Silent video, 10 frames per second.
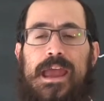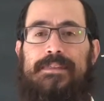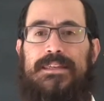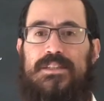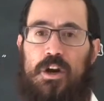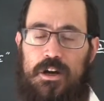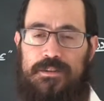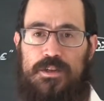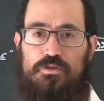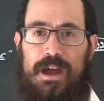And they
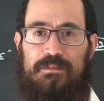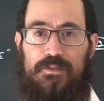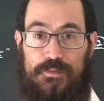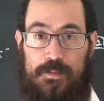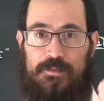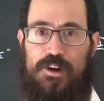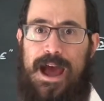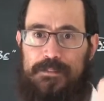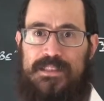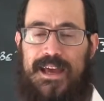started the travel from
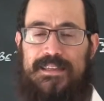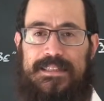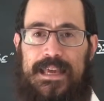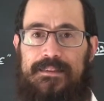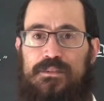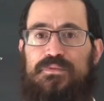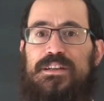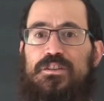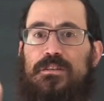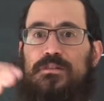Ramses and they
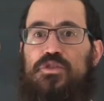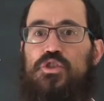reached the